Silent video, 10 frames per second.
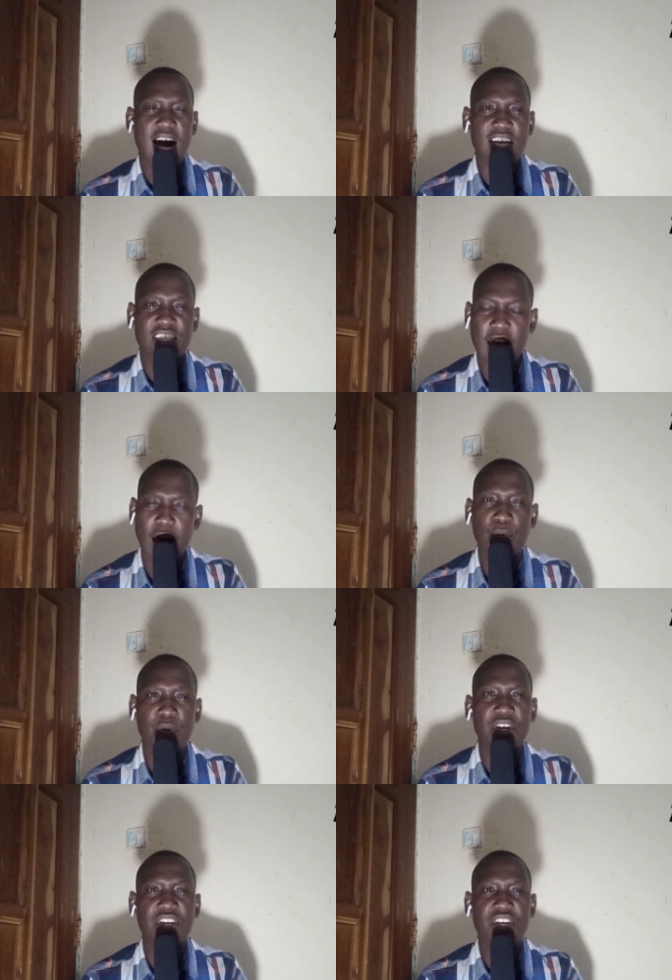has
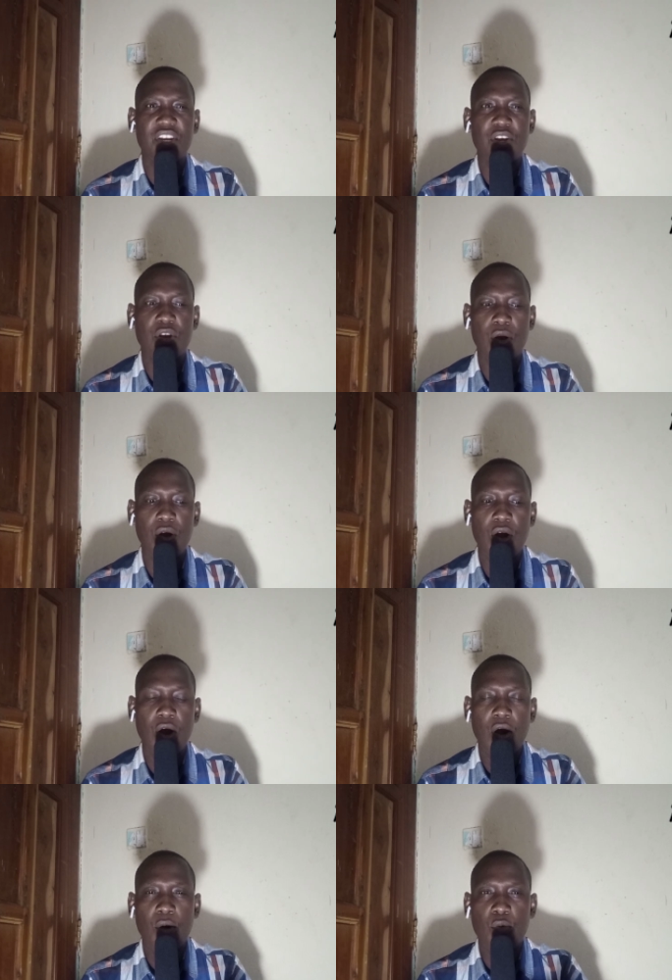happened
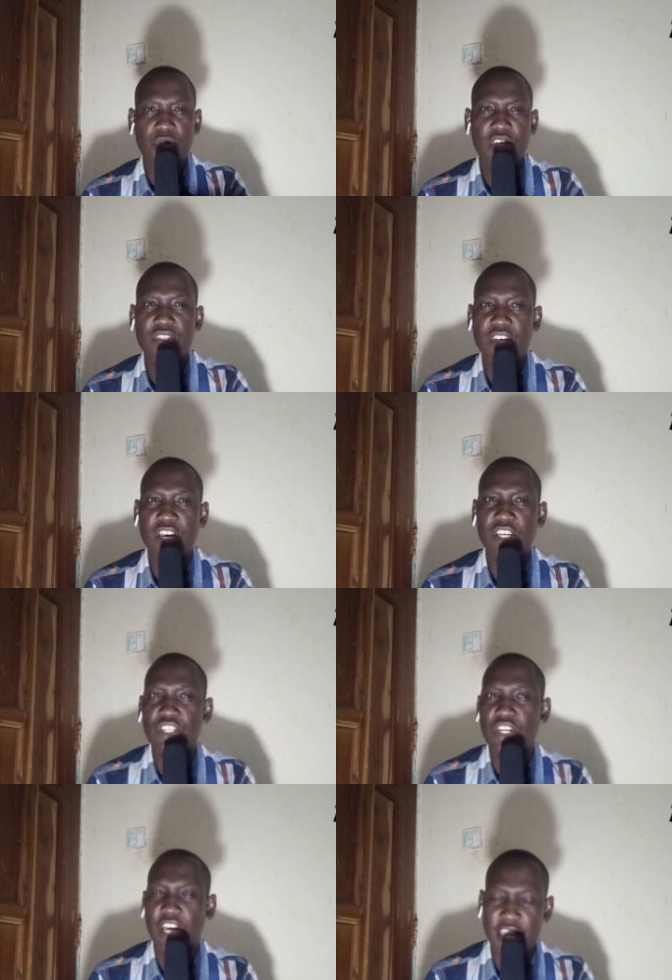within the
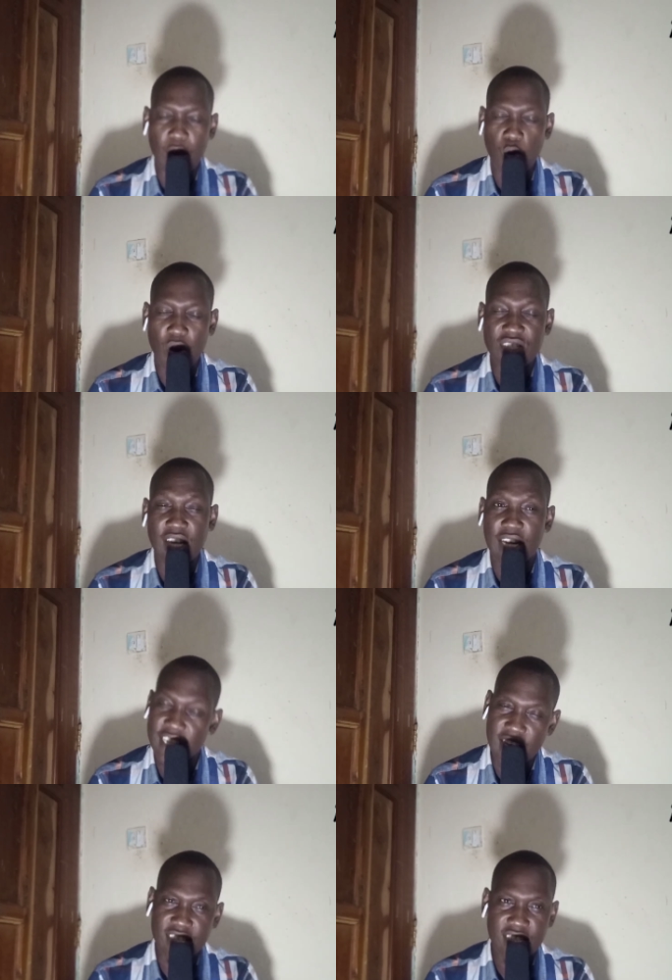Kenya Kwanza
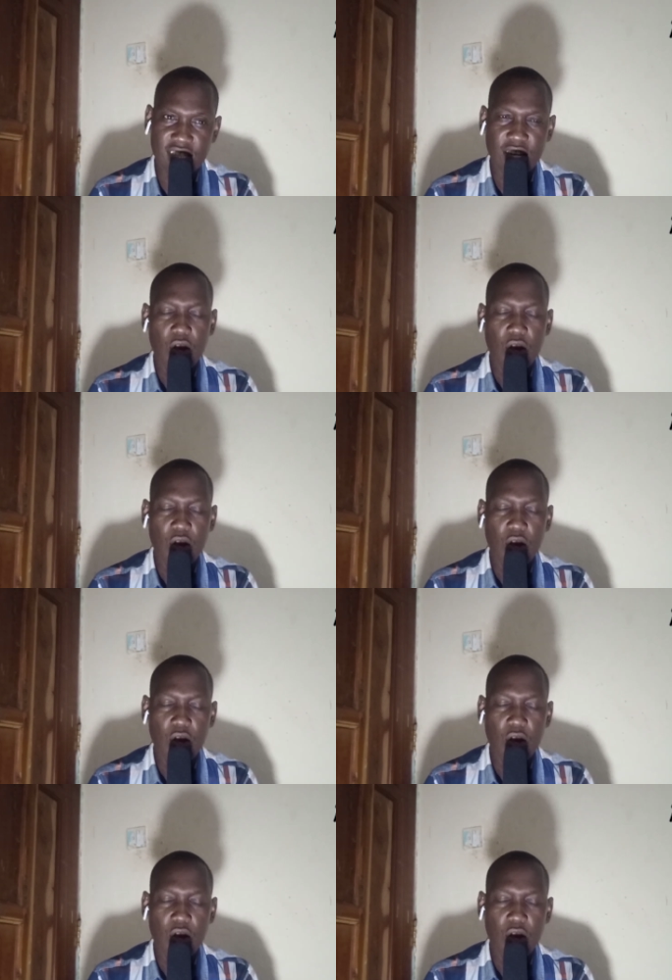leaders,